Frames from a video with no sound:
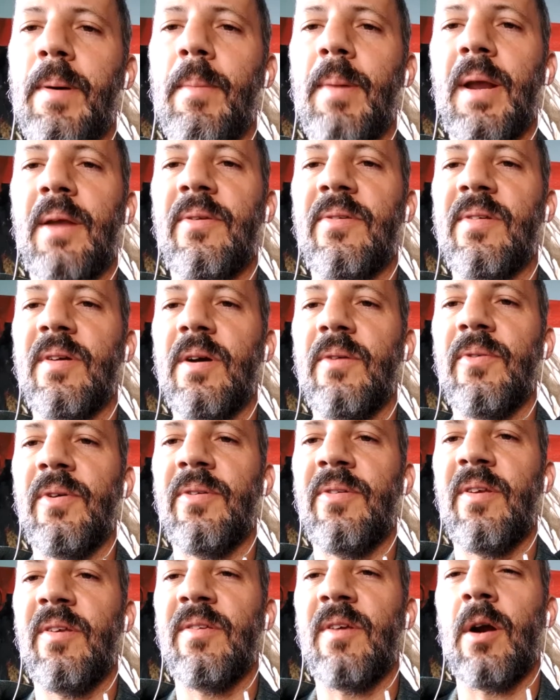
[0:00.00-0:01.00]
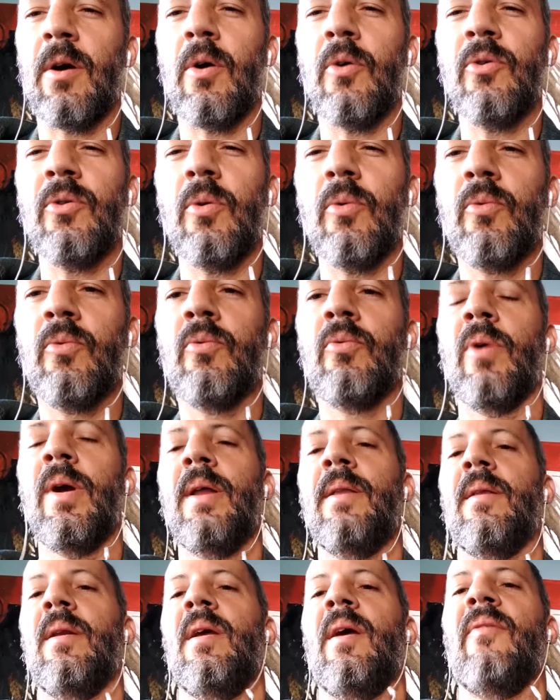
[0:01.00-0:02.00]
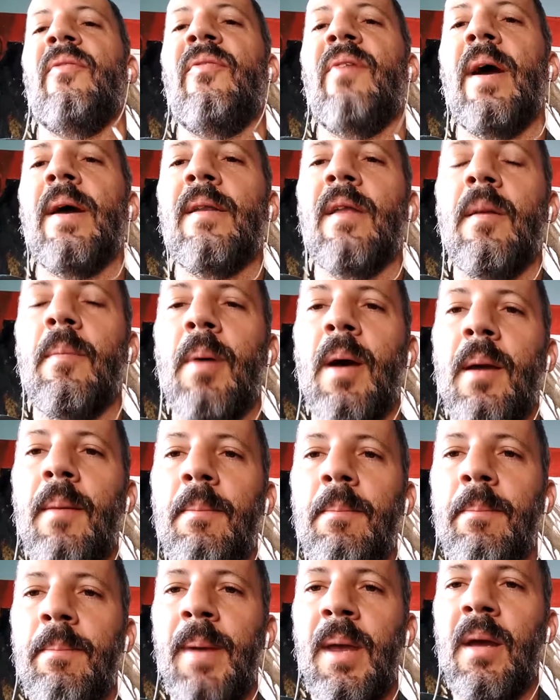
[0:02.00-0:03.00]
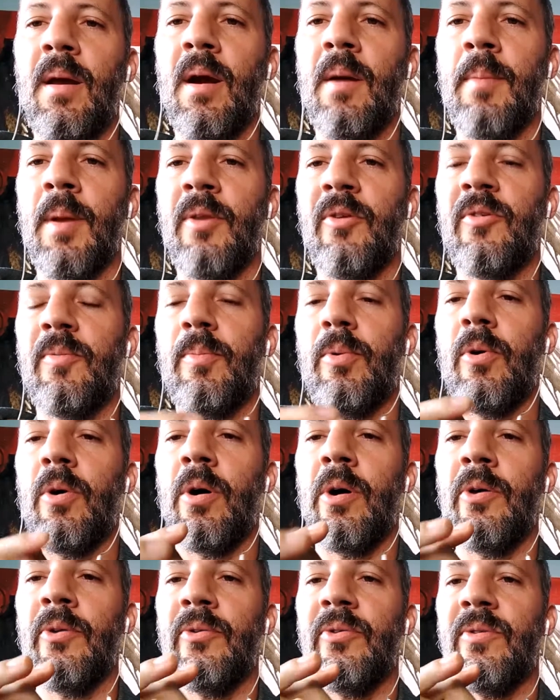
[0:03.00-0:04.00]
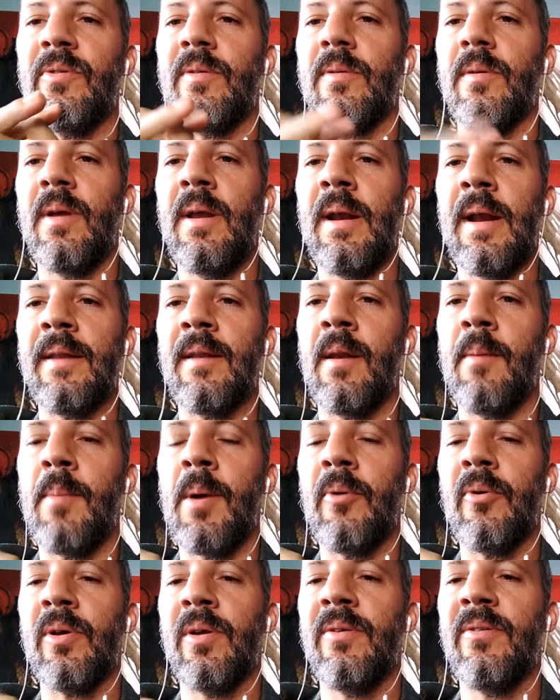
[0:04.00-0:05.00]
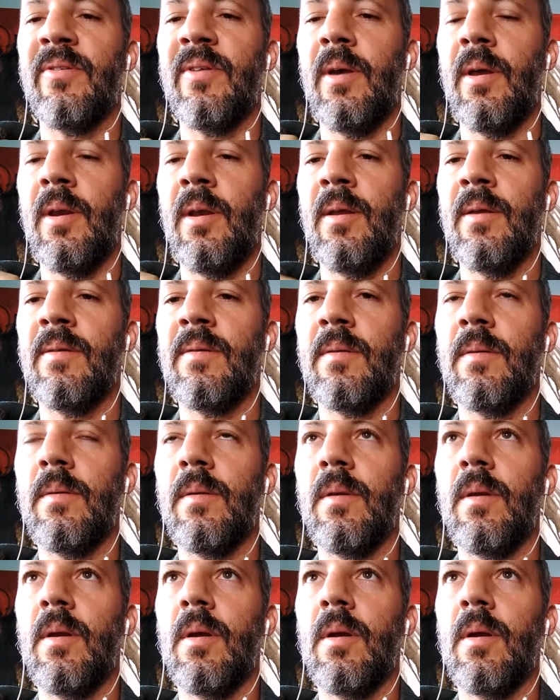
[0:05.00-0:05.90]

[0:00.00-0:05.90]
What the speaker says: Public services are also greatly affected by big urban sprawls in Latin American cities.